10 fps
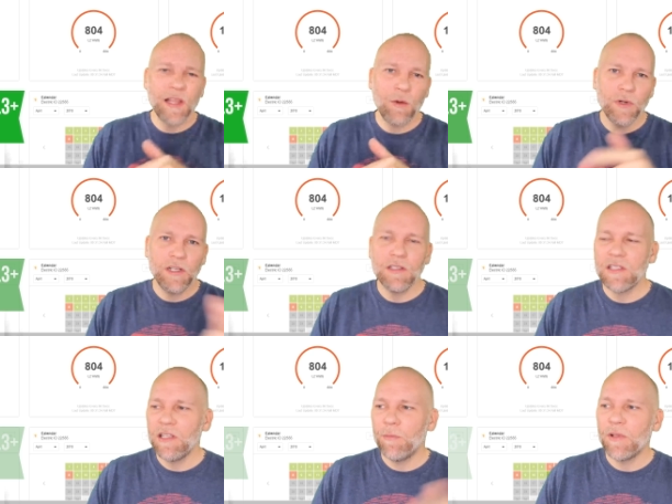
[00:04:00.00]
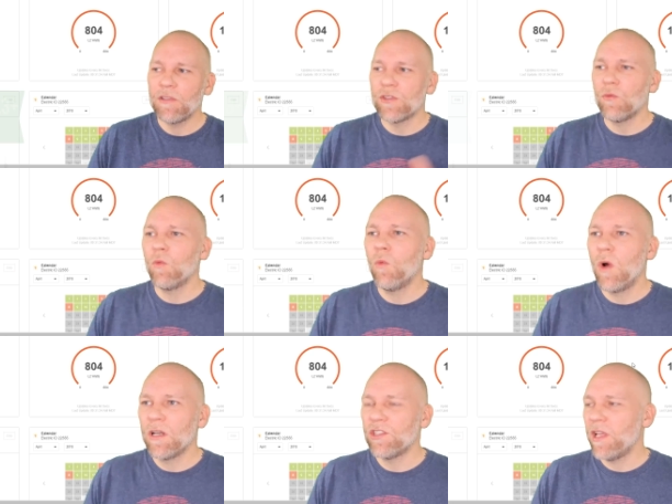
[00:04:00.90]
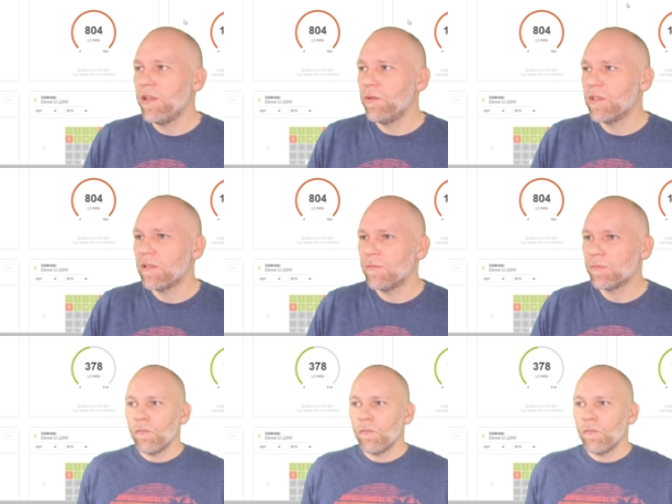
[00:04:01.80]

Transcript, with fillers: that one in and see how much wattage that uses.